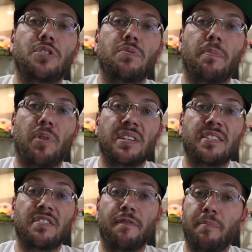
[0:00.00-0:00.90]
through the
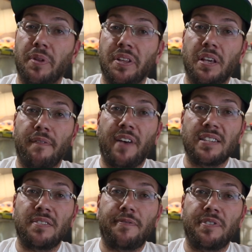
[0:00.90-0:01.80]
process of building a
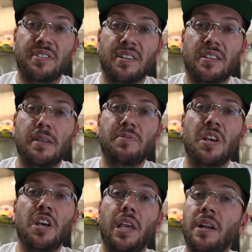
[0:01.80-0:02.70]
Fast and Furious Eclipse.